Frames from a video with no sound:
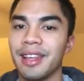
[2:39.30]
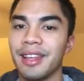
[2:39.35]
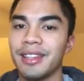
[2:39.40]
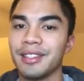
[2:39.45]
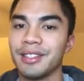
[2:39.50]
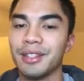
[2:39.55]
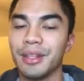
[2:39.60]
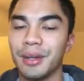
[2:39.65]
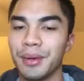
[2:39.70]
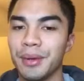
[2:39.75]

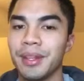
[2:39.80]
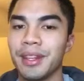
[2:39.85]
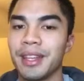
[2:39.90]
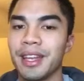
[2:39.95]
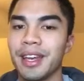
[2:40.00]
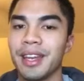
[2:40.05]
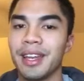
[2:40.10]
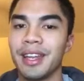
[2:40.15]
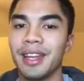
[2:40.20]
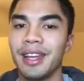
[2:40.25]
is knowing
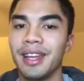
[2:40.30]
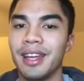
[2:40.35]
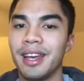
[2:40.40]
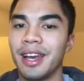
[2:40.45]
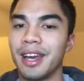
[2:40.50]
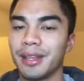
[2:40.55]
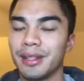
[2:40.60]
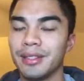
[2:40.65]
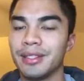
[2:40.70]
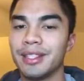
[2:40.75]
that
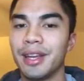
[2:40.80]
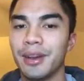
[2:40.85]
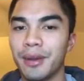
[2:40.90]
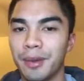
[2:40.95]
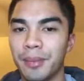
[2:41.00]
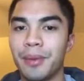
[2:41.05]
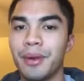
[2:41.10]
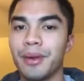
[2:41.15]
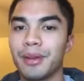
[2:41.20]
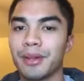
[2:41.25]
I can tear
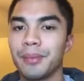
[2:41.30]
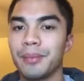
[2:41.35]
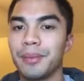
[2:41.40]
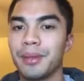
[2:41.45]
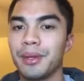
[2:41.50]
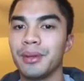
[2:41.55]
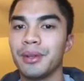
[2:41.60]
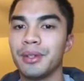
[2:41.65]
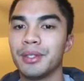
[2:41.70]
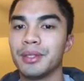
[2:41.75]
apart
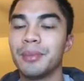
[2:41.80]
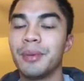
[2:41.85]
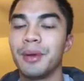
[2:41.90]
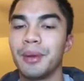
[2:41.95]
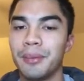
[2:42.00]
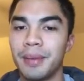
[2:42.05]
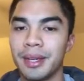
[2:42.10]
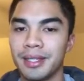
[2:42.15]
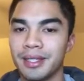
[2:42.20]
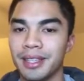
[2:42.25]
computers, put
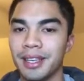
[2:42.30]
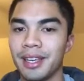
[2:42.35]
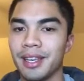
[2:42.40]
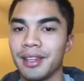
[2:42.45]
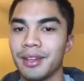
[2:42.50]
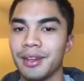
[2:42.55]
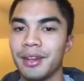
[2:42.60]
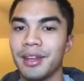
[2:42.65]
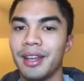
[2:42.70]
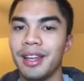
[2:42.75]
them back
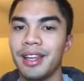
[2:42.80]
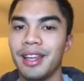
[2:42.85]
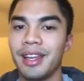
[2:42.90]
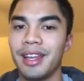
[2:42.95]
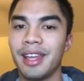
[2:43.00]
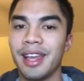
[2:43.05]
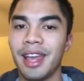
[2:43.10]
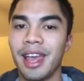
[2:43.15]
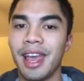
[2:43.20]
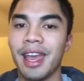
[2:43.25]
together,
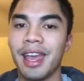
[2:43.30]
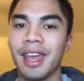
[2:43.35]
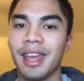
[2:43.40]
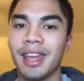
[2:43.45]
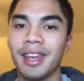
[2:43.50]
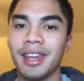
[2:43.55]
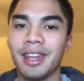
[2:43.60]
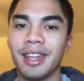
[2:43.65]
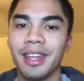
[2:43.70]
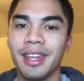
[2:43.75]

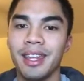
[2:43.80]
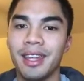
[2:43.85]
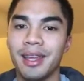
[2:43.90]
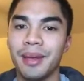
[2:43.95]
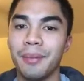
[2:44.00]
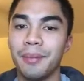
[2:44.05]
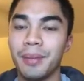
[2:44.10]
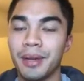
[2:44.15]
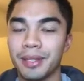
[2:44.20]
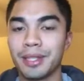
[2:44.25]
and
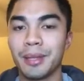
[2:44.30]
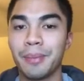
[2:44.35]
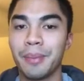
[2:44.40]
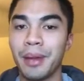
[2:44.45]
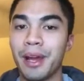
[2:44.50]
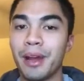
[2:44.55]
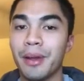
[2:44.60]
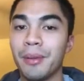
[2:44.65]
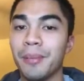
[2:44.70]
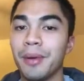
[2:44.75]
press the
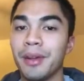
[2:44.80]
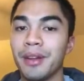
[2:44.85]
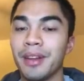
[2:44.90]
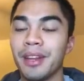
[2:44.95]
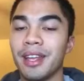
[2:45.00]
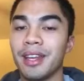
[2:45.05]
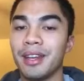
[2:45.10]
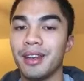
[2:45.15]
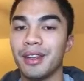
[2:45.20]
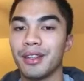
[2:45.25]
power
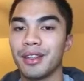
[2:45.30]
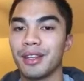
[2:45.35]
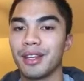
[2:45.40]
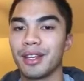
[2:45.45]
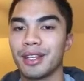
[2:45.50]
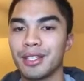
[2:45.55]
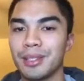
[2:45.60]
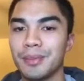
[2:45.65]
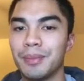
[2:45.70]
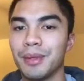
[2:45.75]
button and nothing
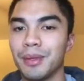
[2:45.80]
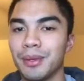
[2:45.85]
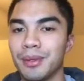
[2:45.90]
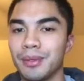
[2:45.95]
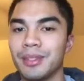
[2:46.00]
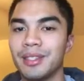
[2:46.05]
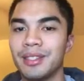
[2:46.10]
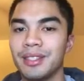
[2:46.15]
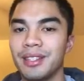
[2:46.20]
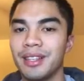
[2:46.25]

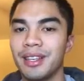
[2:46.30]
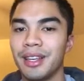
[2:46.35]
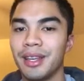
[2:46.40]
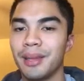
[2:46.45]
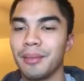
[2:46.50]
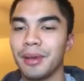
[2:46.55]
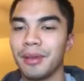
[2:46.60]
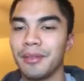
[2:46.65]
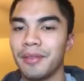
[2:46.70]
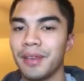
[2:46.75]
explodes
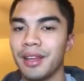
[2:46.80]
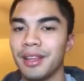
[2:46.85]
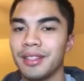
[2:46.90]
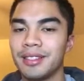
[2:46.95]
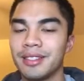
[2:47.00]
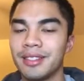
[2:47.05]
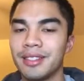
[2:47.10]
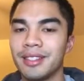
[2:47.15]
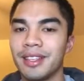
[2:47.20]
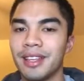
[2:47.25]
in my
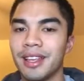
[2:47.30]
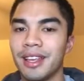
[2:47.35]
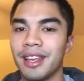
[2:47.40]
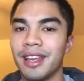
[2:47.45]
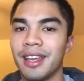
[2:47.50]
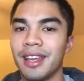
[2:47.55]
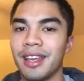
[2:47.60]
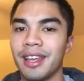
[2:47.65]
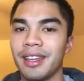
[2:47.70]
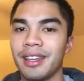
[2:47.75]
face,
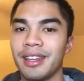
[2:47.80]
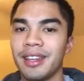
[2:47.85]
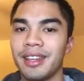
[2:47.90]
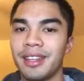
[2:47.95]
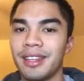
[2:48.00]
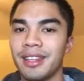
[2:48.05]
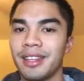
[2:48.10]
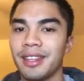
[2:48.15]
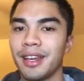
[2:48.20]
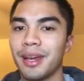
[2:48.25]
and
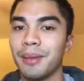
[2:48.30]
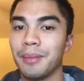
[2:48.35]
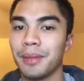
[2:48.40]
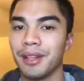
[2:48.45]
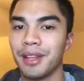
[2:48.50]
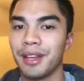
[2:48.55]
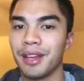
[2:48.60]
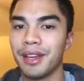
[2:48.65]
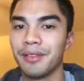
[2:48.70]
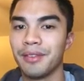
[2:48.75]
I'm
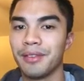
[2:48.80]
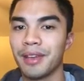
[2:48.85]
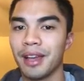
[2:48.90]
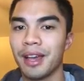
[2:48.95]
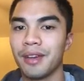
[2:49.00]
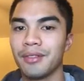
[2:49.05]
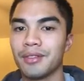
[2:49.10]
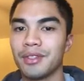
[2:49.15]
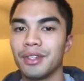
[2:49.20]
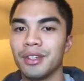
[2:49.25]
alive
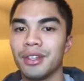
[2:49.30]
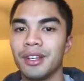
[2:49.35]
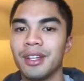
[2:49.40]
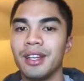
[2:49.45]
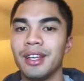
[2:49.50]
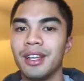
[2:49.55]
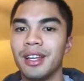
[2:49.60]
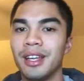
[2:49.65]
after